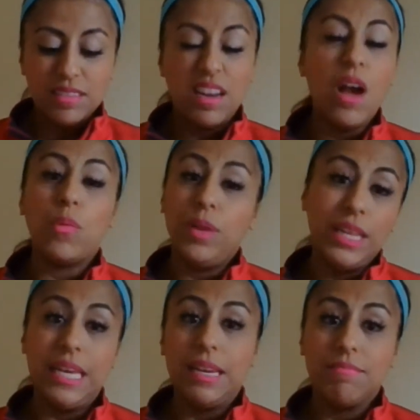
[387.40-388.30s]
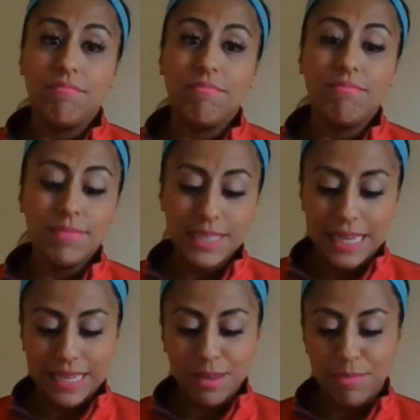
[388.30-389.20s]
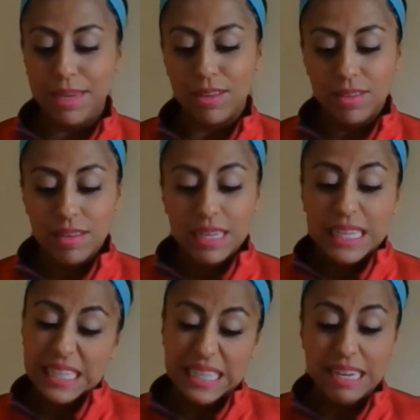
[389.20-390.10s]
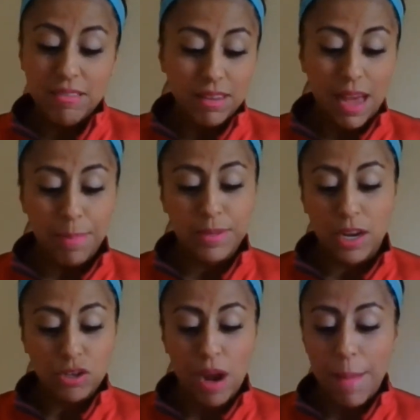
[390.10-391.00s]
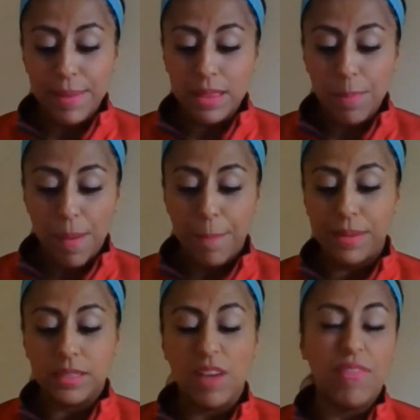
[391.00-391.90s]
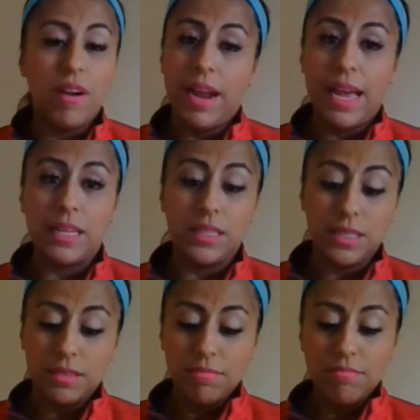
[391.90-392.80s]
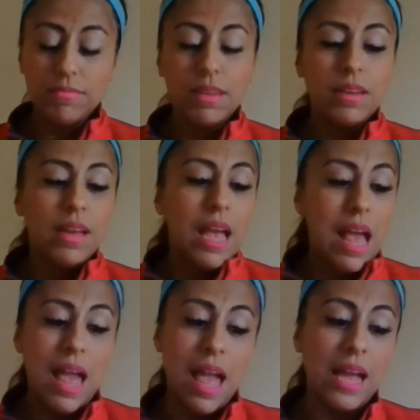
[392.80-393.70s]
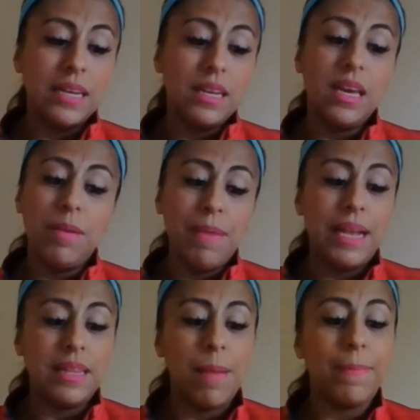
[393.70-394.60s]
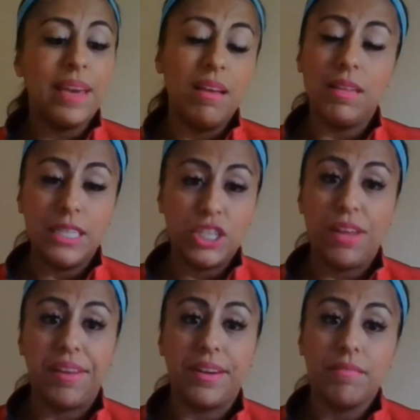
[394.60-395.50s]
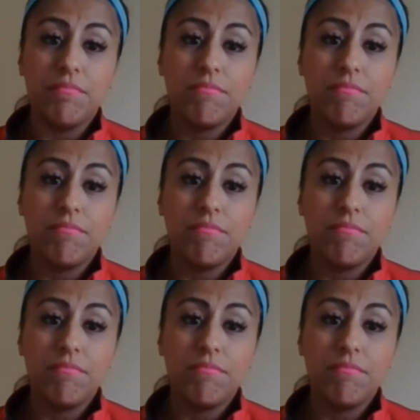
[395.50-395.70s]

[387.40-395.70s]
Not really, said Camille. Neil kept on grabbing the puppets off our hands, and he made them kill each other.